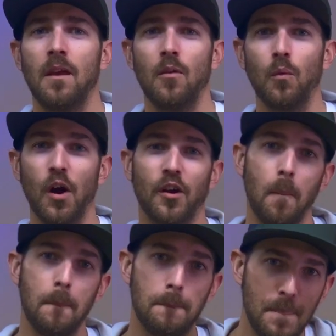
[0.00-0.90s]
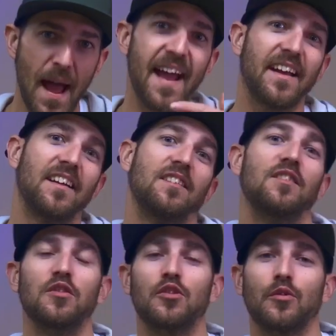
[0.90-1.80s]
Welcome back
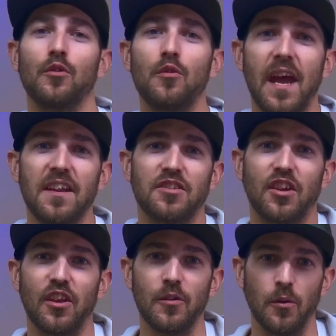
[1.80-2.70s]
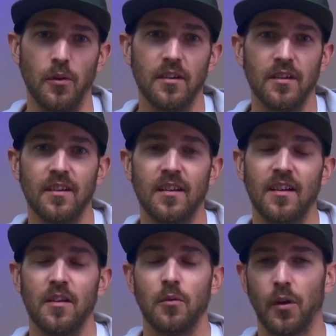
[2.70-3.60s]
to True HQ.
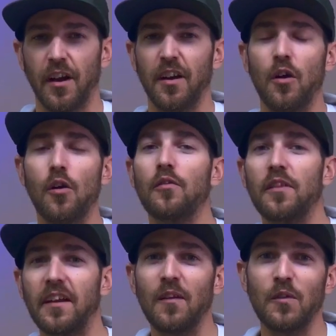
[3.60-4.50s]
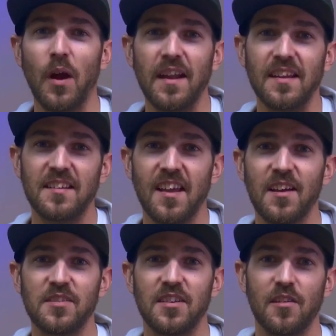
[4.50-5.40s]
We're going to go over the giveaway
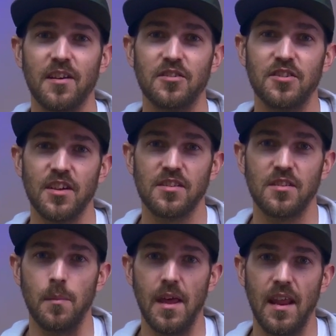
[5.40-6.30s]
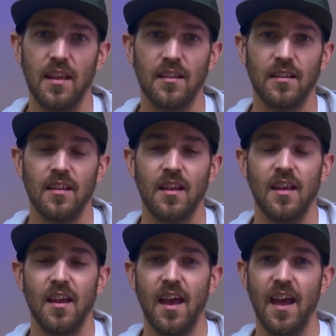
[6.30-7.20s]
details here in just a minute.
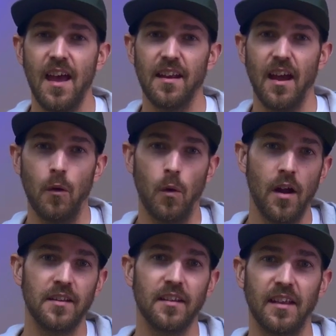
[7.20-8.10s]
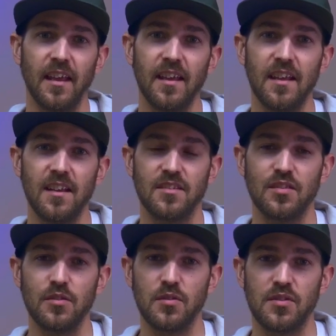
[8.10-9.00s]
And I wanted to get
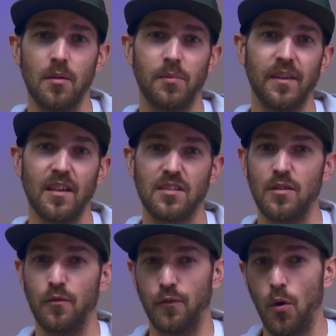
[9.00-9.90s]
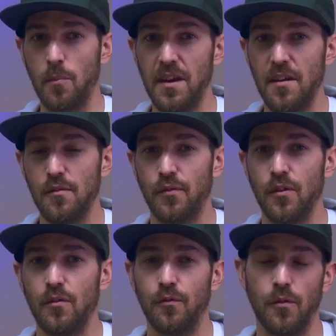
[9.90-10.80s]
into something that's informative
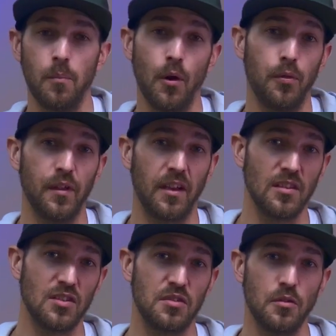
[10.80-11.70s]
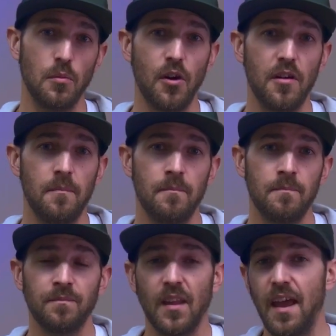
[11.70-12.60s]
for both the consumer
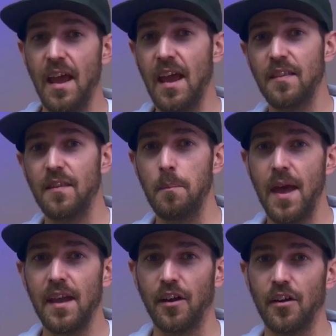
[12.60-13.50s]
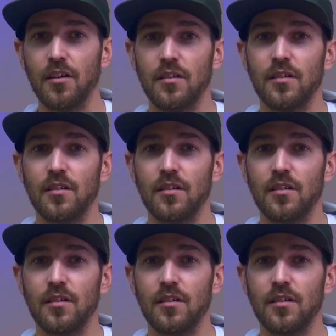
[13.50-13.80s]
and the maker.